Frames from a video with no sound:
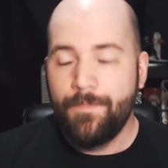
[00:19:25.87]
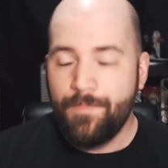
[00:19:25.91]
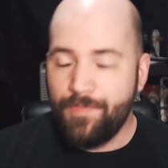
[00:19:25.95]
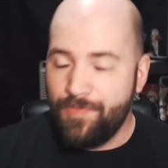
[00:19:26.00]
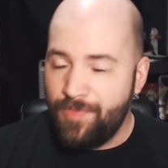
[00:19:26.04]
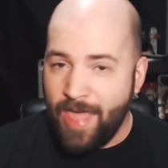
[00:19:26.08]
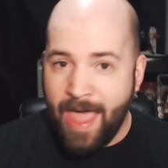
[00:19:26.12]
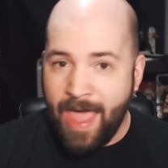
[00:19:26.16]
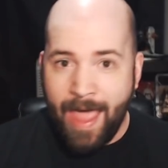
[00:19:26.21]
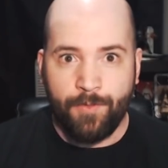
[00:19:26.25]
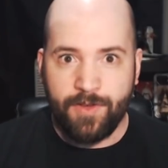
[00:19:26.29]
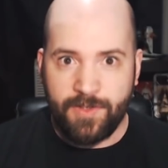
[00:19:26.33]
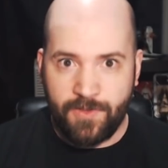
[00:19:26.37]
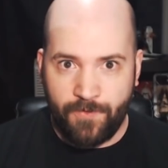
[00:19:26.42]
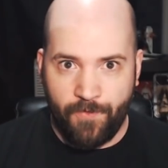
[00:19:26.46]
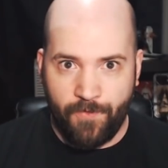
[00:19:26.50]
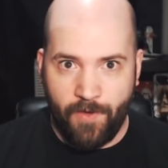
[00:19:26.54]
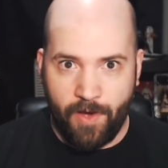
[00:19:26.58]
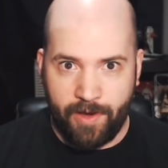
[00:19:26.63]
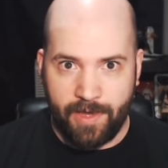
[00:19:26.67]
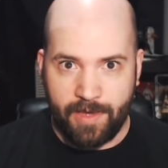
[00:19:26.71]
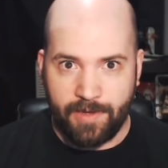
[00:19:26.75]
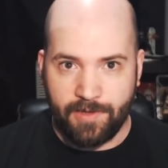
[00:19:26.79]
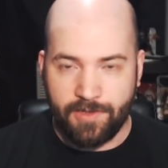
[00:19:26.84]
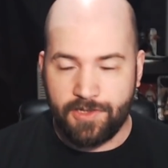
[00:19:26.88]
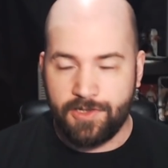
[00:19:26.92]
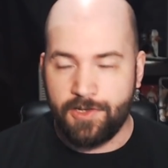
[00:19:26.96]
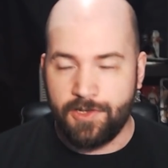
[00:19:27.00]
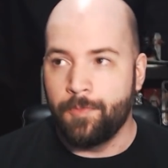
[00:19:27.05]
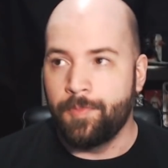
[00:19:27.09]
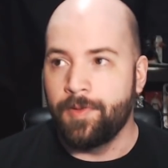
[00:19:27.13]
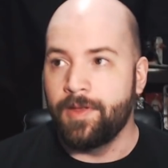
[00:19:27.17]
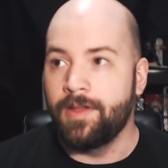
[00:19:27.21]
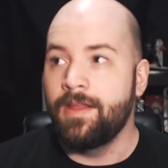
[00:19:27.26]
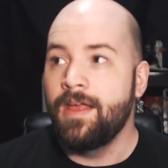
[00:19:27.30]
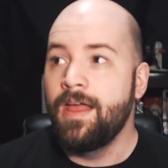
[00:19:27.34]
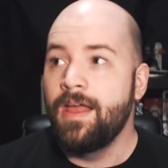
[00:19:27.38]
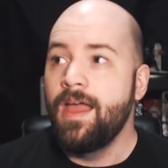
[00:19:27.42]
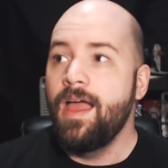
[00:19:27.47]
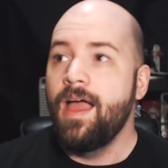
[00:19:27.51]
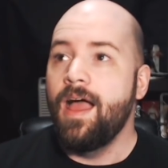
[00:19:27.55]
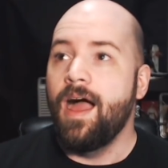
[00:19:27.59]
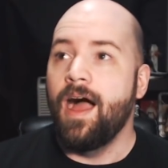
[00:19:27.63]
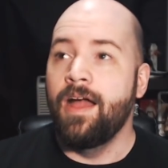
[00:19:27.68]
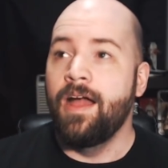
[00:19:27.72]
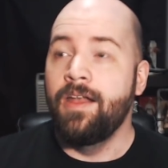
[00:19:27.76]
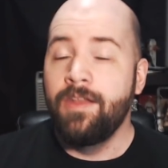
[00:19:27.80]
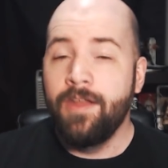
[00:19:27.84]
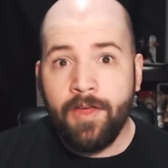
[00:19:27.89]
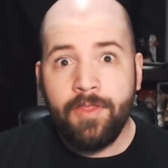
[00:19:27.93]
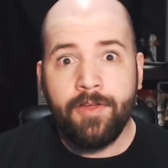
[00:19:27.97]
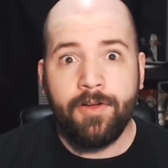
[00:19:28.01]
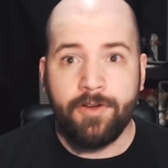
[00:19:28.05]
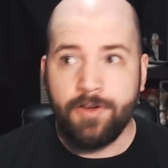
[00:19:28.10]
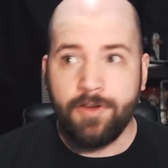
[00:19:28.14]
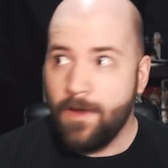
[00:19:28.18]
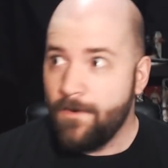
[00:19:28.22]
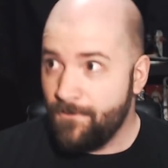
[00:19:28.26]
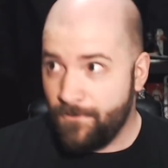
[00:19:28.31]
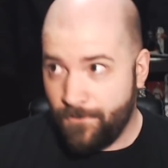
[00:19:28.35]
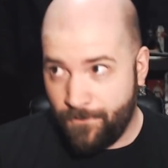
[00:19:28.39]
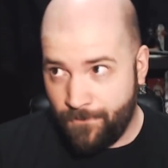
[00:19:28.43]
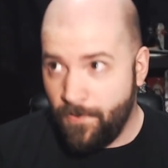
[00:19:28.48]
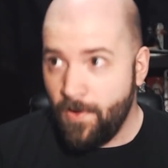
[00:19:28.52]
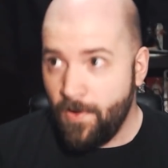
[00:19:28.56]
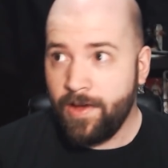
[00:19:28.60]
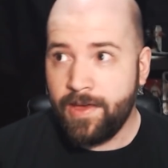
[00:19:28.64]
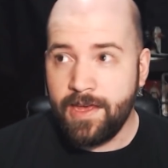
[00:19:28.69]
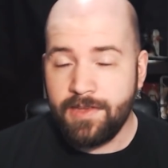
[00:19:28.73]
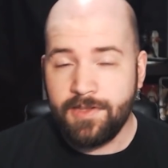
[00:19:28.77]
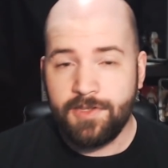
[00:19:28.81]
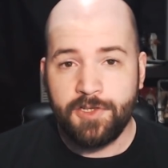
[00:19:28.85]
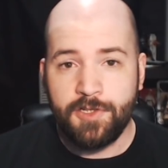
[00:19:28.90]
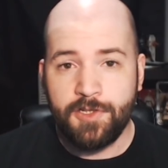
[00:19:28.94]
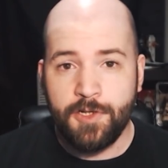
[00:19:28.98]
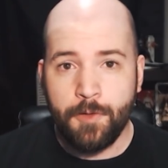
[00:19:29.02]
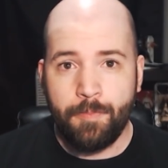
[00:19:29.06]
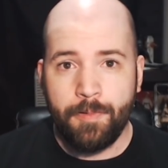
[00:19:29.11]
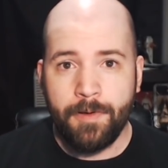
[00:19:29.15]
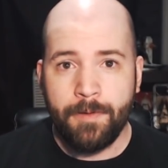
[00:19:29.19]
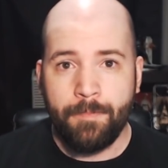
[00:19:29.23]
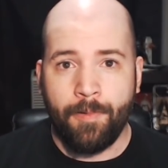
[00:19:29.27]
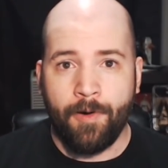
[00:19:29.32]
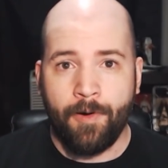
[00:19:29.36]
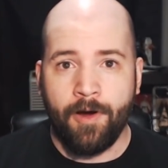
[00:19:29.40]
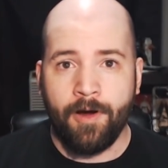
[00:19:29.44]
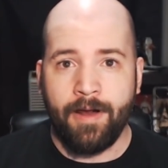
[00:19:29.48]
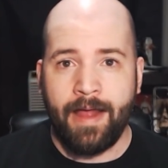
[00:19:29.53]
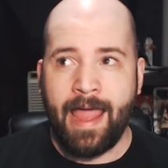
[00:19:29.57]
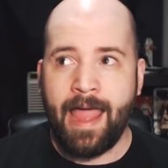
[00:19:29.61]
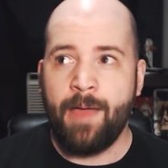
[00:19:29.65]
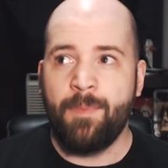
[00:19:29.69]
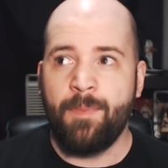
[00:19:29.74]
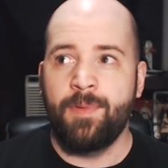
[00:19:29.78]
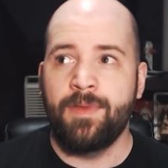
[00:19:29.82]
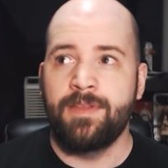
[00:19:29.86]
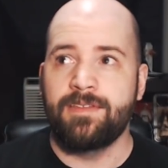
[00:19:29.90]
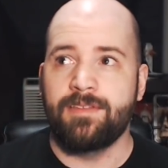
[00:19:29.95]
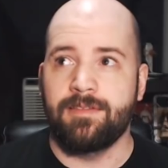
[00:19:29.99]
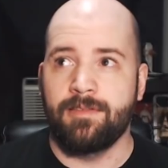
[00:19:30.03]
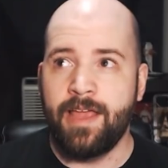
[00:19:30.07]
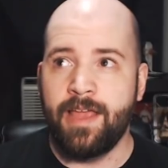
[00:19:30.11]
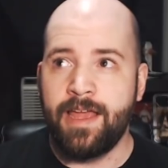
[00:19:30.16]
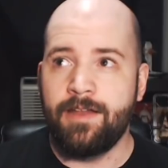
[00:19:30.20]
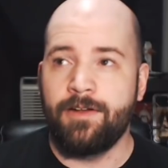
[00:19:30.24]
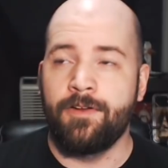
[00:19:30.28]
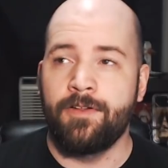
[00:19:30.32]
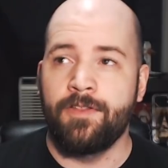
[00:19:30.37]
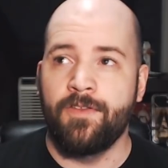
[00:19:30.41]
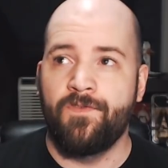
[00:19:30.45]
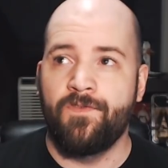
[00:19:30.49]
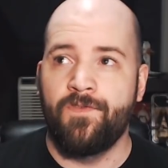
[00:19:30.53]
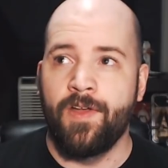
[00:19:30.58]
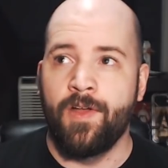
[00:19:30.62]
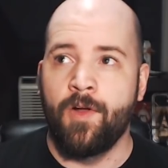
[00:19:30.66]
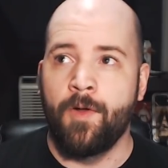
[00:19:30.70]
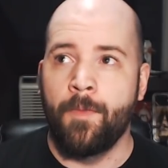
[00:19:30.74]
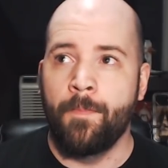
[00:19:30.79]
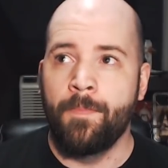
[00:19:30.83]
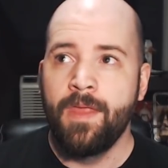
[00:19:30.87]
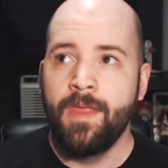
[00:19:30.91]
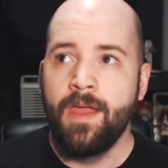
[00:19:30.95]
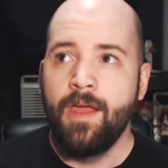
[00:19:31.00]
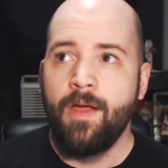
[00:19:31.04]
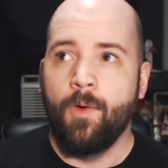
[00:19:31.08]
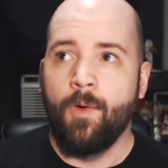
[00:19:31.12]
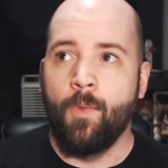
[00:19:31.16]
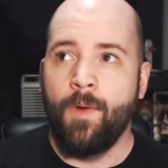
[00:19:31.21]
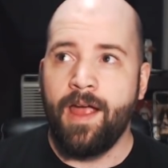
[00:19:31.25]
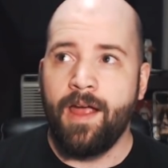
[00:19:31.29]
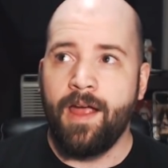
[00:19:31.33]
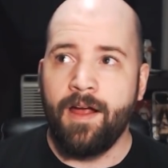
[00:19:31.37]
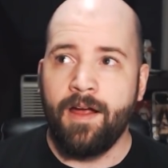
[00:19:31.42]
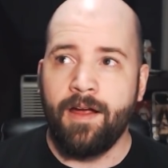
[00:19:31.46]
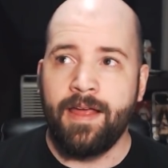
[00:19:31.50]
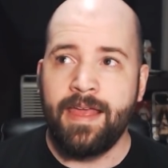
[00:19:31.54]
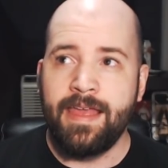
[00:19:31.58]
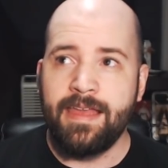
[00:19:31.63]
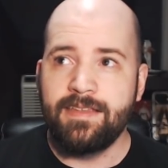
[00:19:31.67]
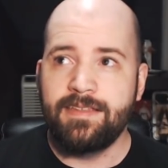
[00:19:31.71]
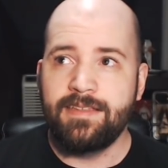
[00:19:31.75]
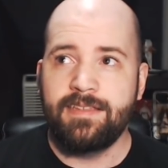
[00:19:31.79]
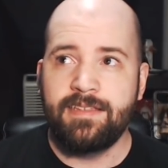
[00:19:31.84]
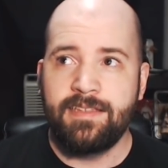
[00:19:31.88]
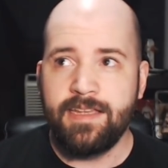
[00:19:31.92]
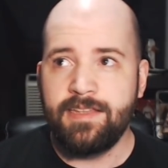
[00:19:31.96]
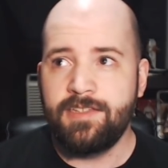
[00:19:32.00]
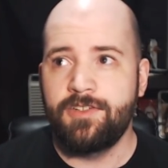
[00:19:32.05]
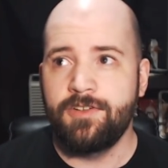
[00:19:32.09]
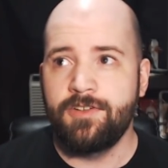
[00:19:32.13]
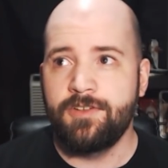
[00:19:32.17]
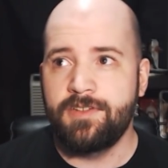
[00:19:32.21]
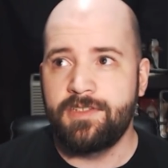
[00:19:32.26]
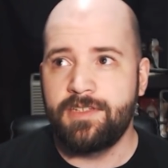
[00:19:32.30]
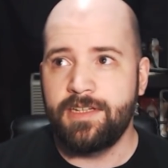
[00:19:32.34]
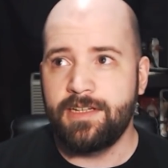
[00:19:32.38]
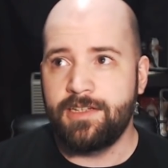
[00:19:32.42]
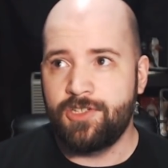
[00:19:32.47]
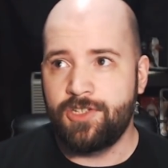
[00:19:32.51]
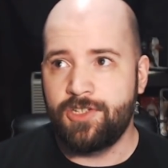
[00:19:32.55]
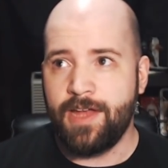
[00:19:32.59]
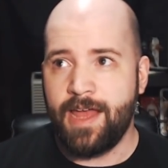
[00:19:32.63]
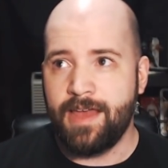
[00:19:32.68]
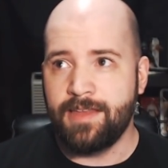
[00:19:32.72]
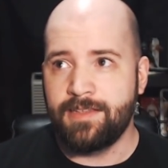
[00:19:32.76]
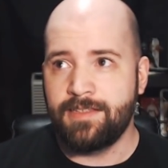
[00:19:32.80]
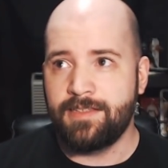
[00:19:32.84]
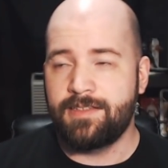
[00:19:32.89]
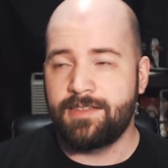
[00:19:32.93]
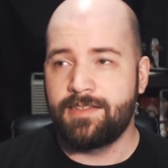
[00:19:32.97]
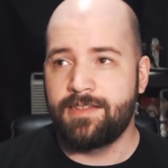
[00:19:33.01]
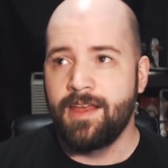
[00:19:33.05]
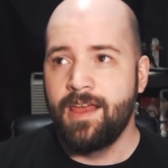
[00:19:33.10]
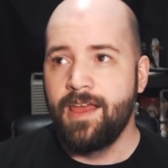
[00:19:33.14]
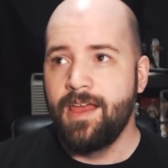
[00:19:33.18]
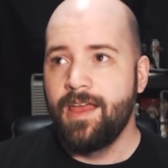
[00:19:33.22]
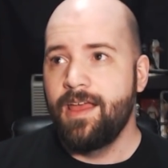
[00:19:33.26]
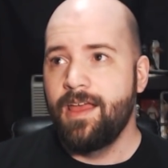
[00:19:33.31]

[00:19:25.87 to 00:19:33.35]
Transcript: That was fucking stupid. Another fucking stupid part happens later in the film where his sister suggests...